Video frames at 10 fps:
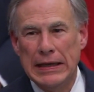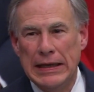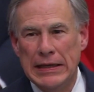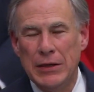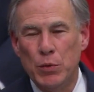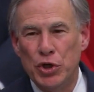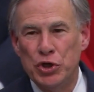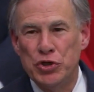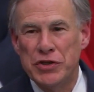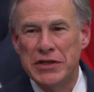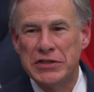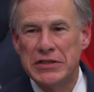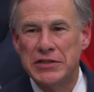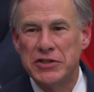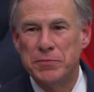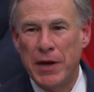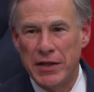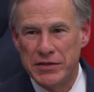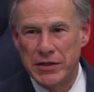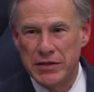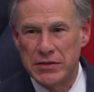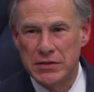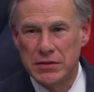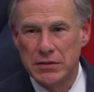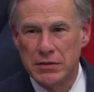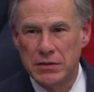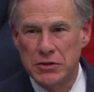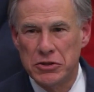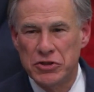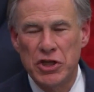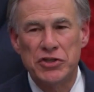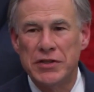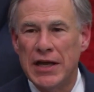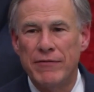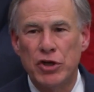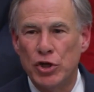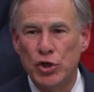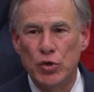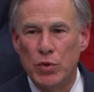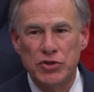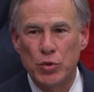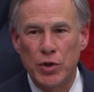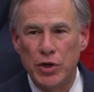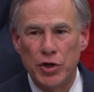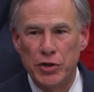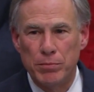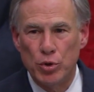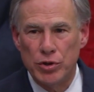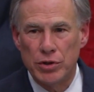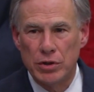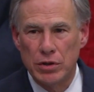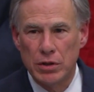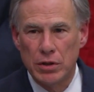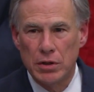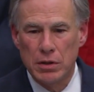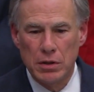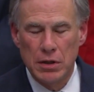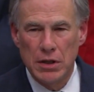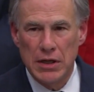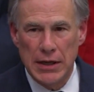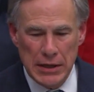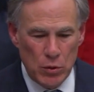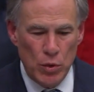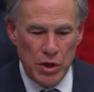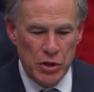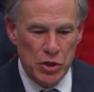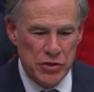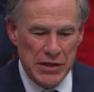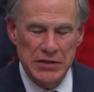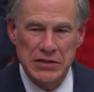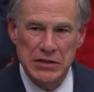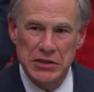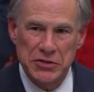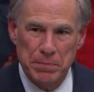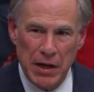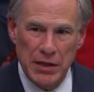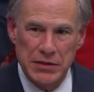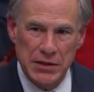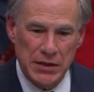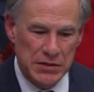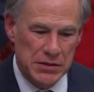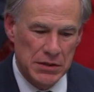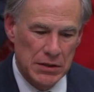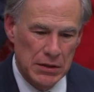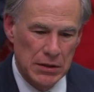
anyone who thinks this is politics doesn't have a clue what's going on the border. Anyone who thinks this is politics